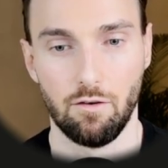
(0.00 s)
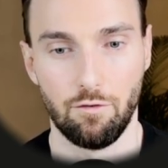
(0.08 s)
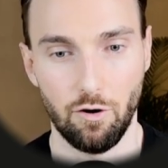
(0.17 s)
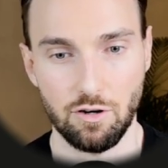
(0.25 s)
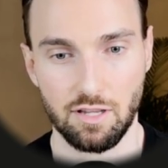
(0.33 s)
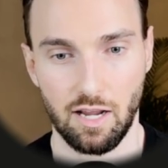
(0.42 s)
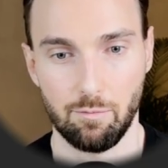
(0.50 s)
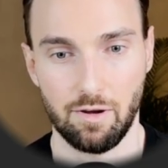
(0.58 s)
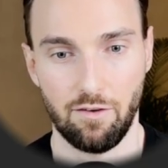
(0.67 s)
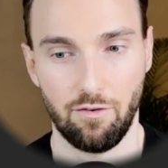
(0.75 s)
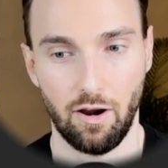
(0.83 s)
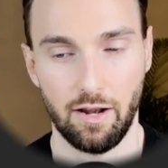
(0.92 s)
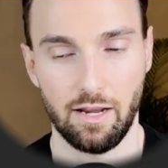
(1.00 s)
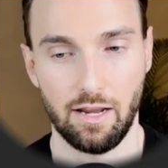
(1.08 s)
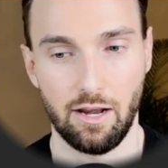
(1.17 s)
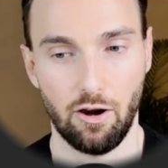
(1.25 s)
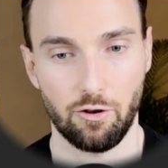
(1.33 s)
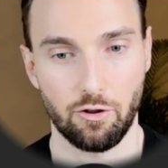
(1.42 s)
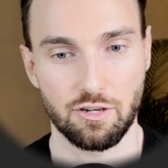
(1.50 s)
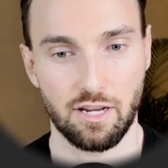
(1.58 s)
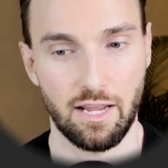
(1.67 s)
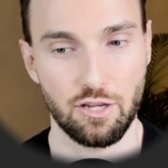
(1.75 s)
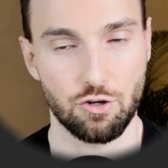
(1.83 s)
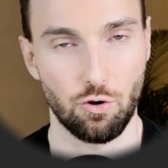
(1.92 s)
First, I'm defining here the
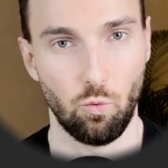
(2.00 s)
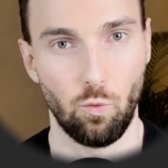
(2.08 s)
schedule